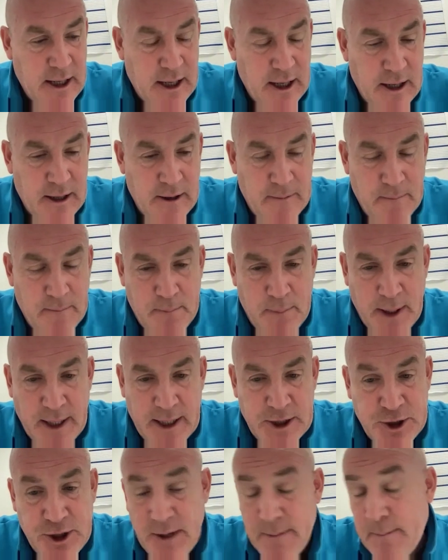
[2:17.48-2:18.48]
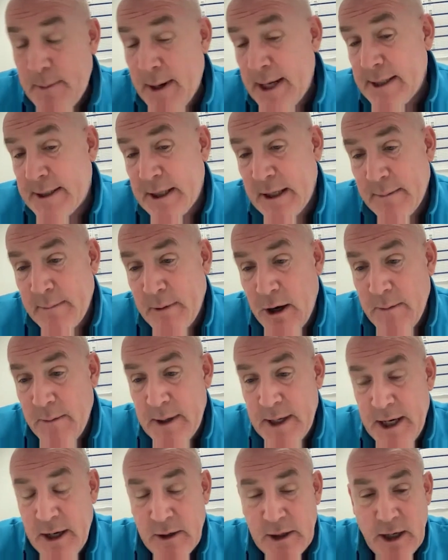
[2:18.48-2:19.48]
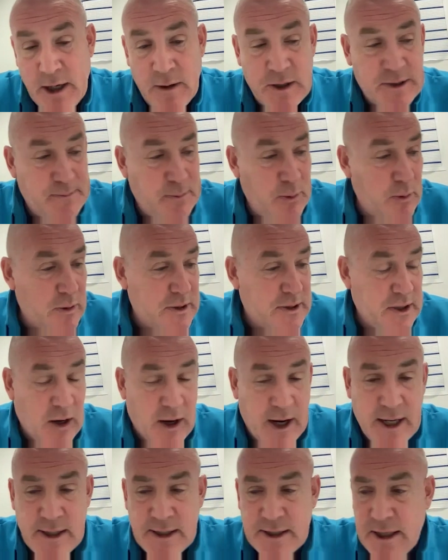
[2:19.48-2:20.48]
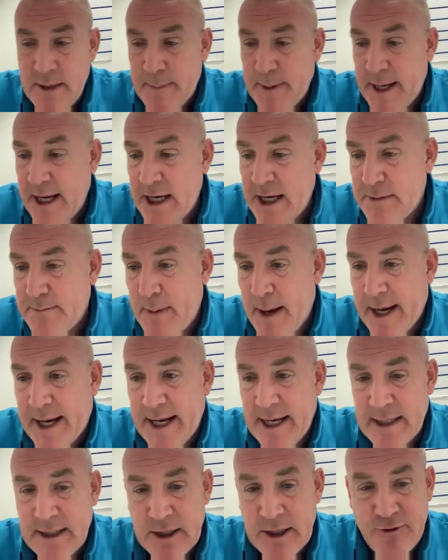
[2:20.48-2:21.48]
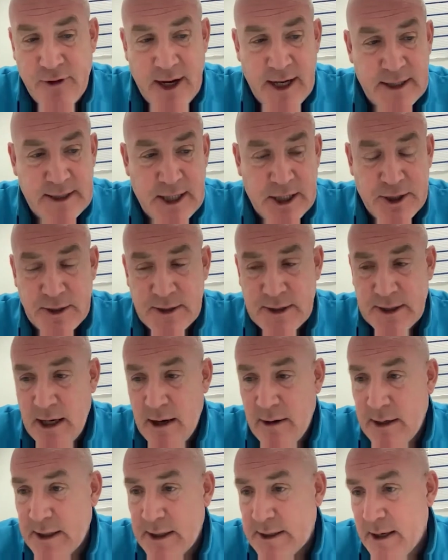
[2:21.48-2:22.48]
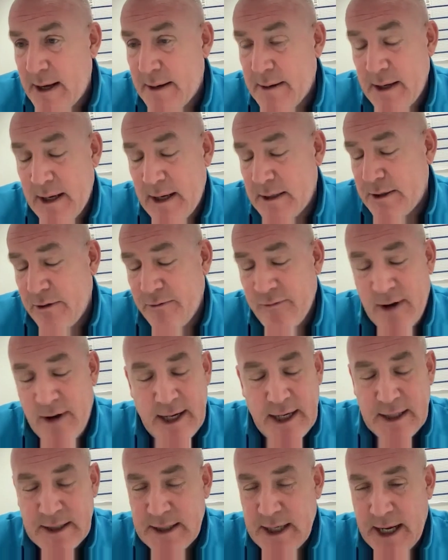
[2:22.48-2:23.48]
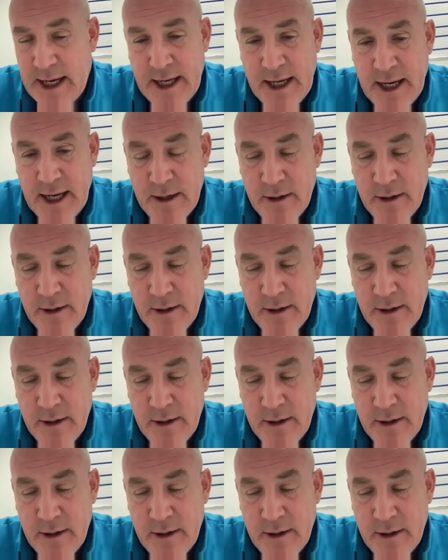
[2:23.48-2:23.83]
Um, but he's gym based at the moment. He'll go to sports science He'll be he's back into training sessions slowly, so, as you rightly say.